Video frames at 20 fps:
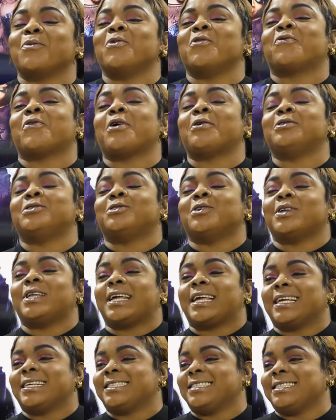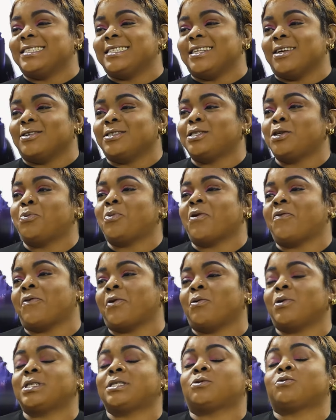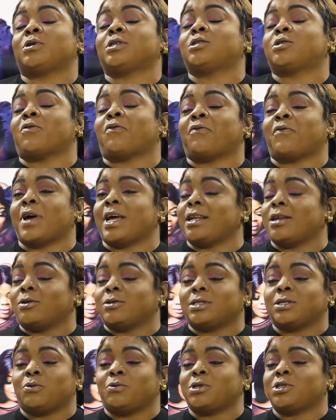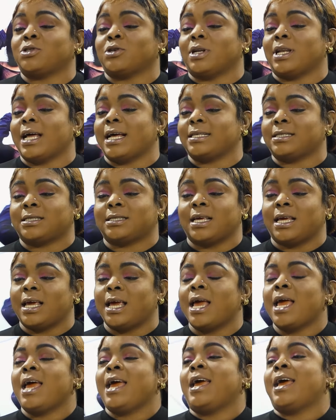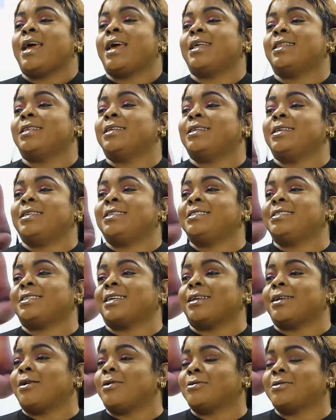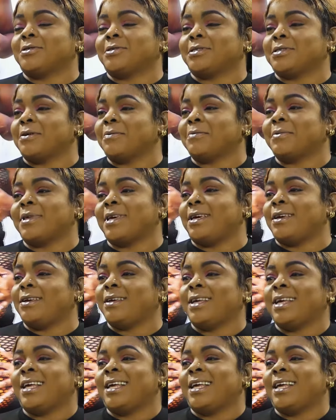before we join and get this down, Chief, what's your final say? What's your last say? And then any shout out to something.